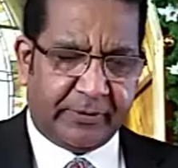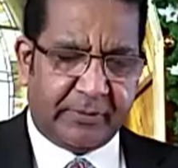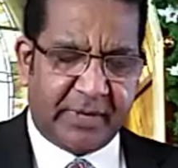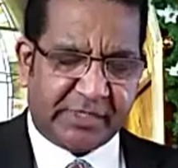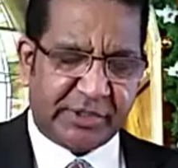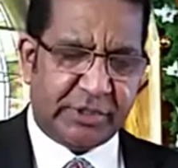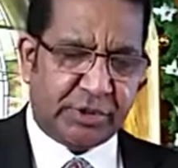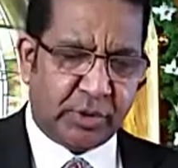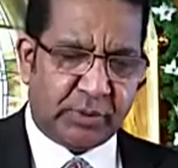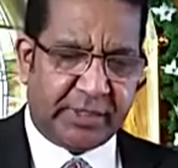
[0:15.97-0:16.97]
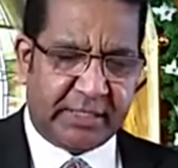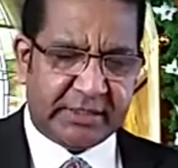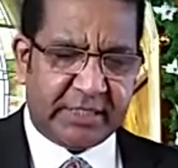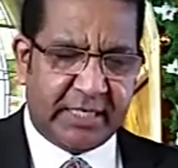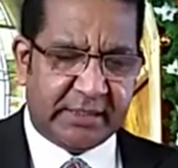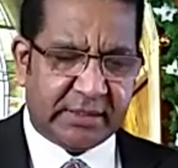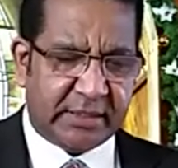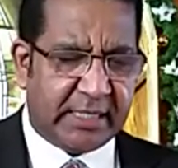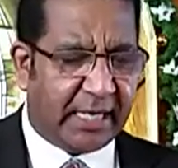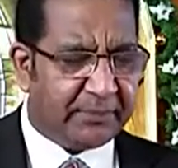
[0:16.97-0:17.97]
message over the internet,
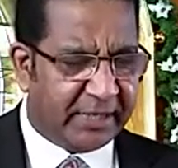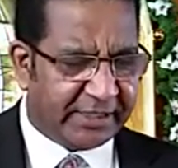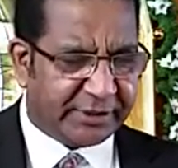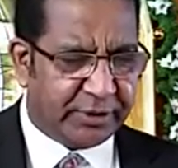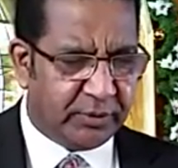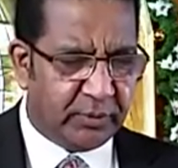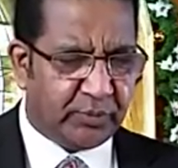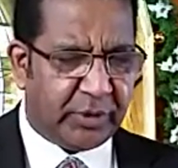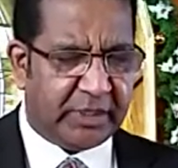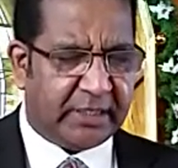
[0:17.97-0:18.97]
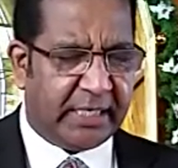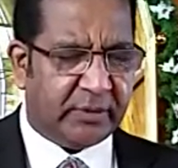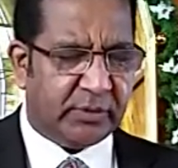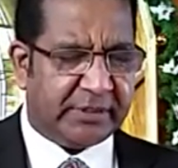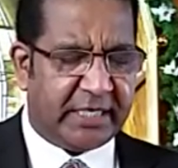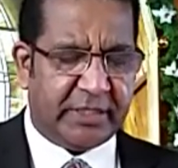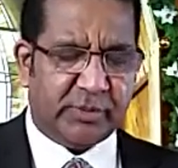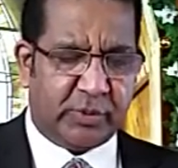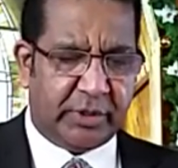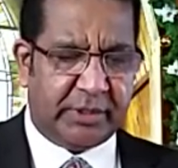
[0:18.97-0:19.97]
God bless you. Pray that God will take
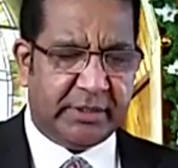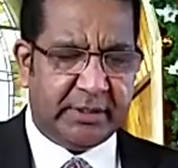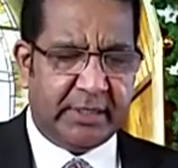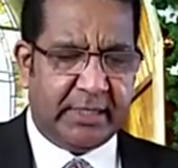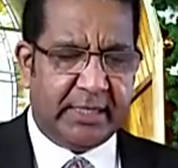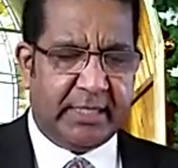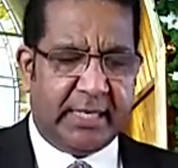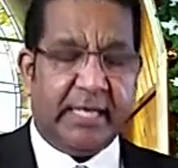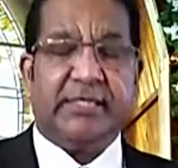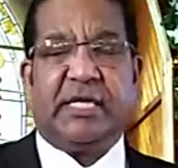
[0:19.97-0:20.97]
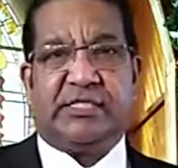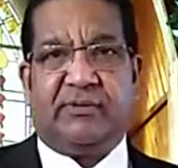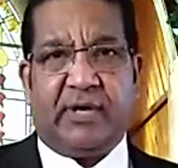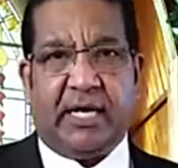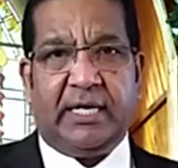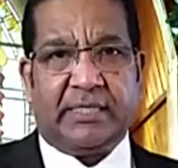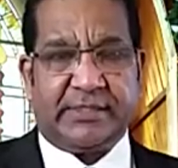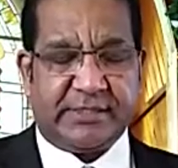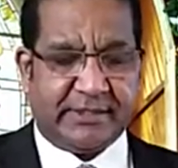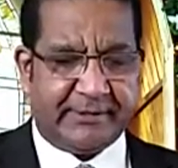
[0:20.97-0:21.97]
His word and touch our
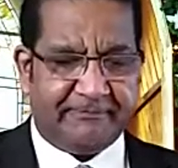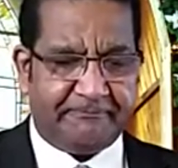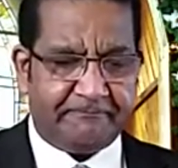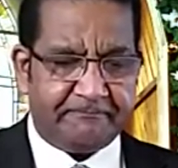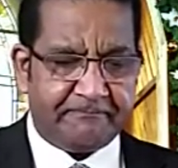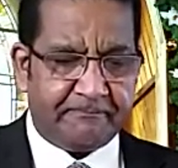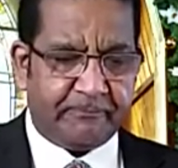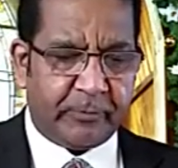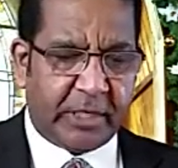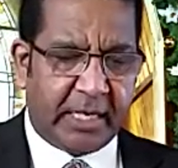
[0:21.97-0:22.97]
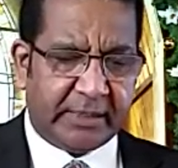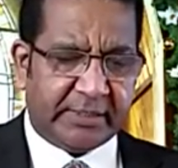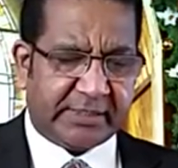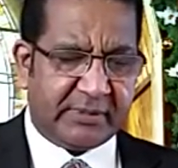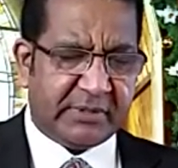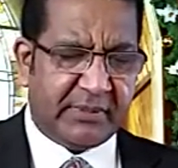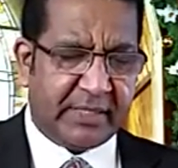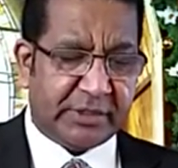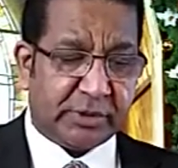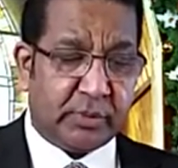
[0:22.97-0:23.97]
hearts. At the same
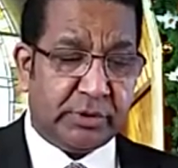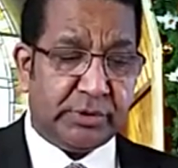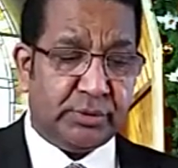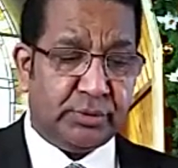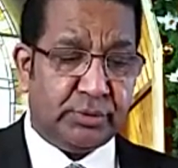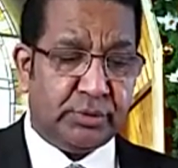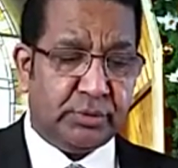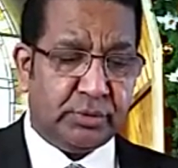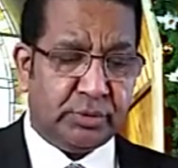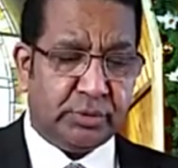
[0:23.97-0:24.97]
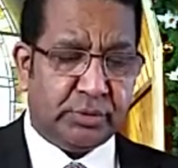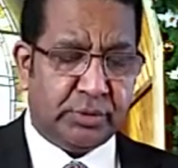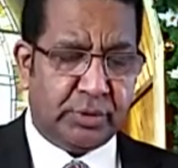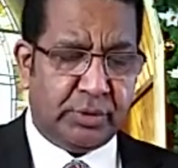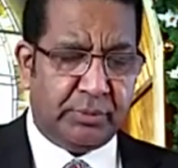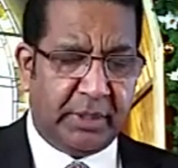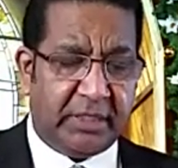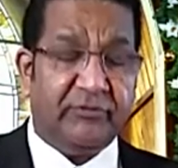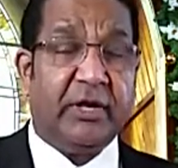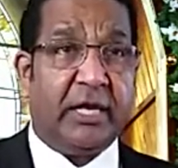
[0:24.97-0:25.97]
time, I just want to
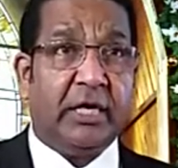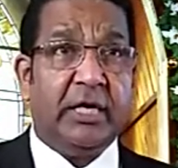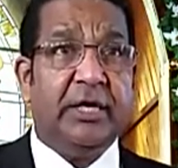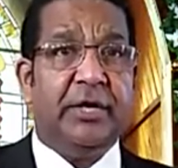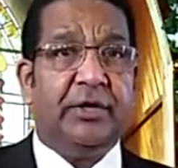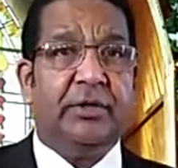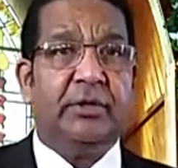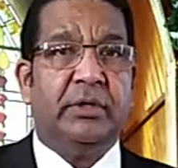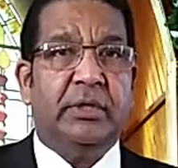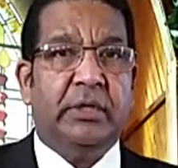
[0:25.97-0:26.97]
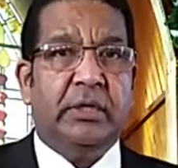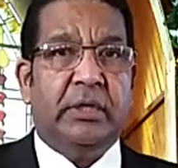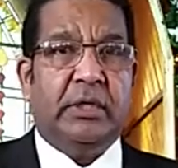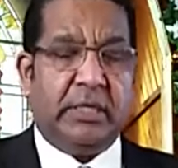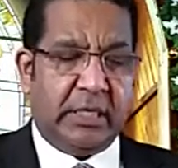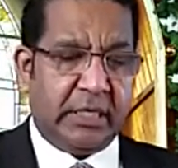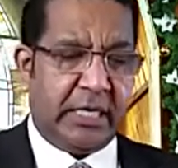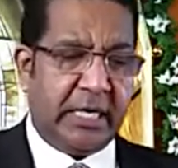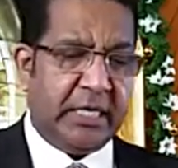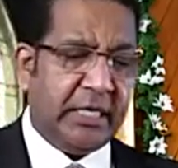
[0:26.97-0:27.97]
make it very clear.
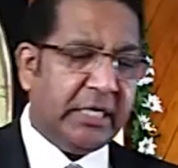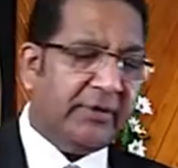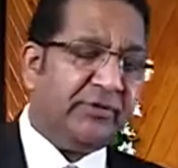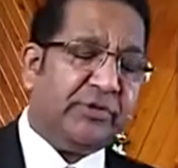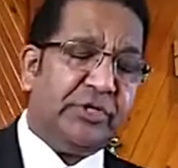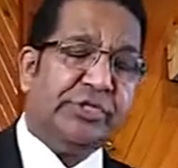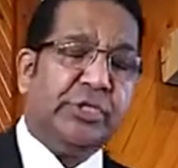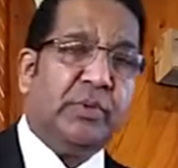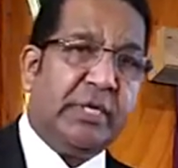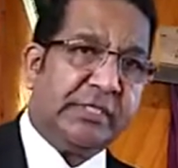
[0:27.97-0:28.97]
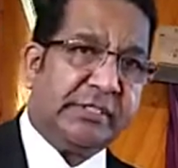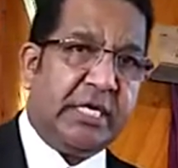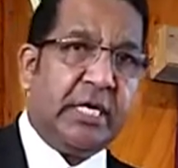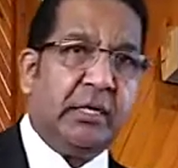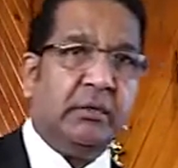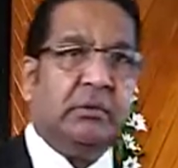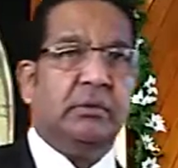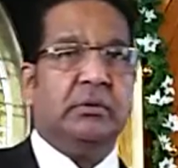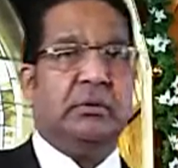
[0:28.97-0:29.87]
Again, in our region, we are seeing